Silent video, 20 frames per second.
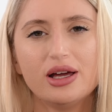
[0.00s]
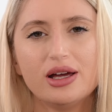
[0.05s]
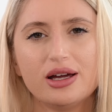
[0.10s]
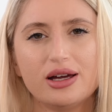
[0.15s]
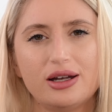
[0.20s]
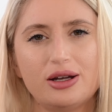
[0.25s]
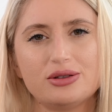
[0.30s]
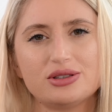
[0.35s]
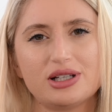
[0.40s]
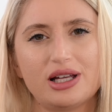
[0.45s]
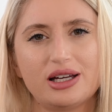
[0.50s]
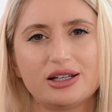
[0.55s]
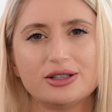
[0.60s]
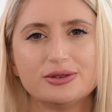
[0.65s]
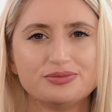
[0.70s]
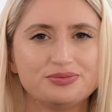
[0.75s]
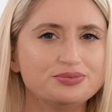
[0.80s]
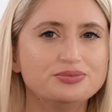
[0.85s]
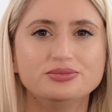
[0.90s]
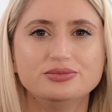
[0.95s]
And I was like,
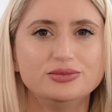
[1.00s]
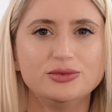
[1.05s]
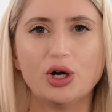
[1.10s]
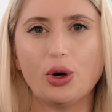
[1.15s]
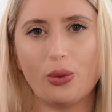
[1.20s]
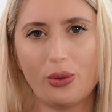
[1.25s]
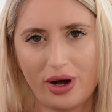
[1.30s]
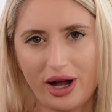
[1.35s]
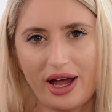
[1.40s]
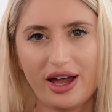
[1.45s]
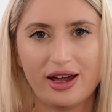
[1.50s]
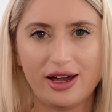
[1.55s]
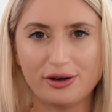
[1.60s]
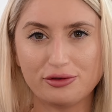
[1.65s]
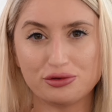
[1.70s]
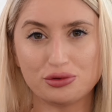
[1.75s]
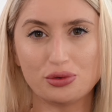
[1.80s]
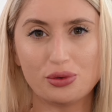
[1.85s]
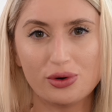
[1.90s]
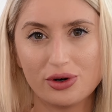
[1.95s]
no, I
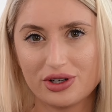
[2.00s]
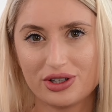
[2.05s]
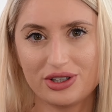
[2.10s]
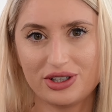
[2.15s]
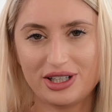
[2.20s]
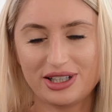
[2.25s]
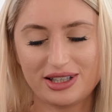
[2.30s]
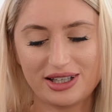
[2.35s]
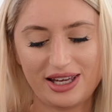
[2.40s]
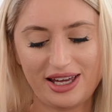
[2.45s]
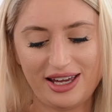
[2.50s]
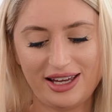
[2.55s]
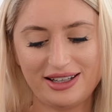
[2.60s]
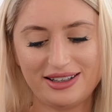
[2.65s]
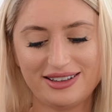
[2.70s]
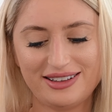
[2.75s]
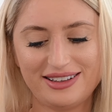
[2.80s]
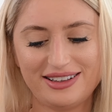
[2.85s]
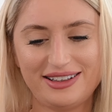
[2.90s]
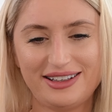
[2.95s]
have to order it,
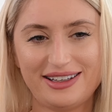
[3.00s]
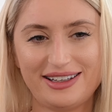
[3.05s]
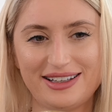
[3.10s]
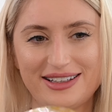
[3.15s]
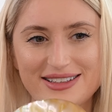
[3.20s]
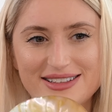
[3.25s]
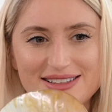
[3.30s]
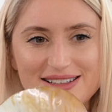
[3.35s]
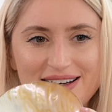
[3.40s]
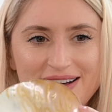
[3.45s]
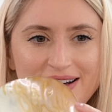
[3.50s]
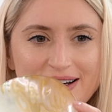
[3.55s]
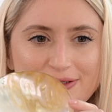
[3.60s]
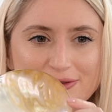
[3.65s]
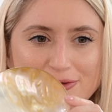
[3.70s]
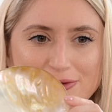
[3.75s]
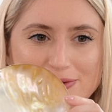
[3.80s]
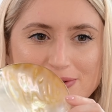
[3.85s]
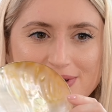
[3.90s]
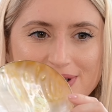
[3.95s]
and yes, I
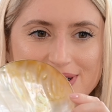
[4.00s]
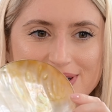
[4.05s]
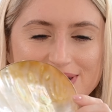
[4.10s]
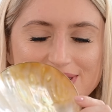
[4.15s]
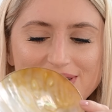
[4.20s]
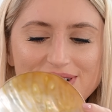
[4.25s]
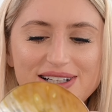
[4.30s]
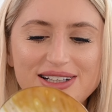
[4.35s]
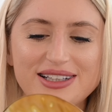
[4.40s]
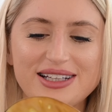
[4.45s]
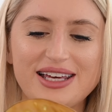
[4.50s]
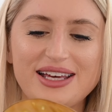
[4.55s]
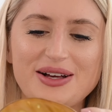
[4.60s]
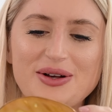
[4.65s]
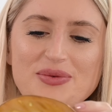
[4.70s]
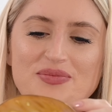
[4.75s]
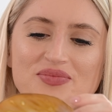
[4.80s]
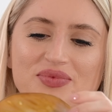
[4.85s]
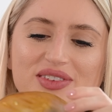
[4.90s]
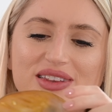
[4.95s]
ordered it.
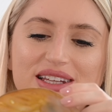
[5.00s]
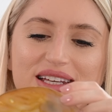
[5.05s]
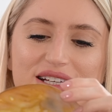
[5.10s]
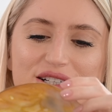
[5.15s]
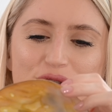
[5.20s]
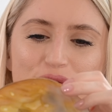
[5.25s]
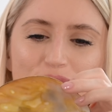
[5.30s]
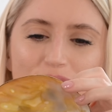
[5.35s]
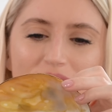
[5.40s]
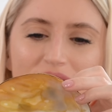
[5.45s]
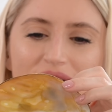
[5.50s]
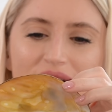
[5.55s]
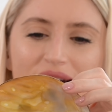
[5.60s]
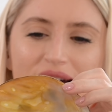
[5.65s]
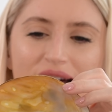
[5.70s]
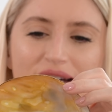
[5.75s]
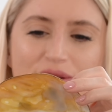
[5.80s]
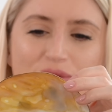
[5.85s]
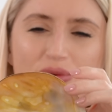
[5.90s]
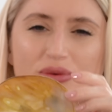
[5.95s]
This
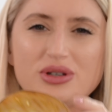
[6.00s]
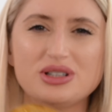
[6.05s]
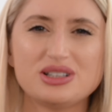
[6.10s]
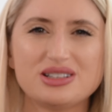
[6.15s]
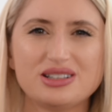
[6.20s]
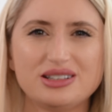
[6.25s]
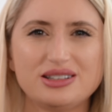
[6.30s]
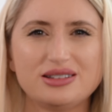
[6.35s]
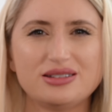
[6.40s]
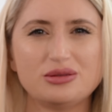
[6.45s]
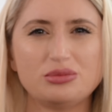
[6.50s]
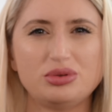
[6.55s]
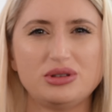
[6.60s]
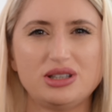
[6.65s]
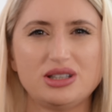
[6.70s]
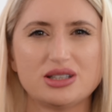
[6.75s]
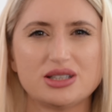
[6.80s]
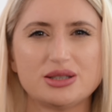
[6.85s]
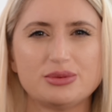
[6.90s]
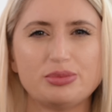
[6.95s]
one was a little bit
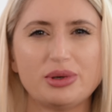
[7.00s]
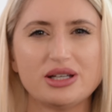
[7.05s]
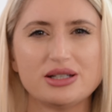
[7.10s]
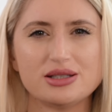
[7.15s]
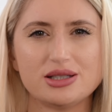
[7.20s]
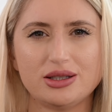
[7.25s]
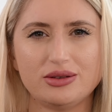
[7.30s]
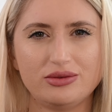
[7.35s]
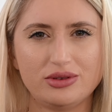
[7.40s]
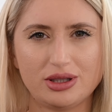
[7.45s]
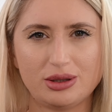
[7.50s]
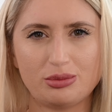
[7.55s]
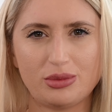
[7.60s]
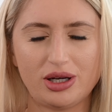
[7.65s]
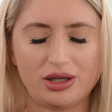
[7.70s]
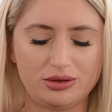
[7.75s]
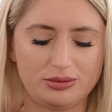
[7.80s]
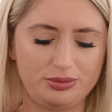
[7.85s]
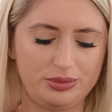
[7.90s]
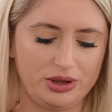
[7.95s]
expensive in
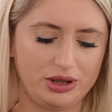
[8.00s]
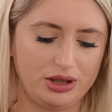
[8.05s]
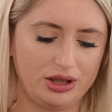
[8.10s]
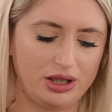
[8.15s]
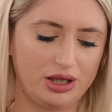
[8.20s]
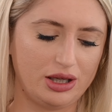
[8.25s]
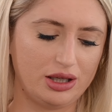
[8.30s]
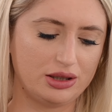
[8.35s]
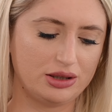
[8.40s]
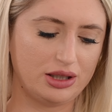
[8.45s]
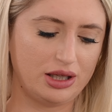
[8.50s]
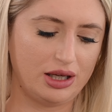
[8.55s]
my opinion,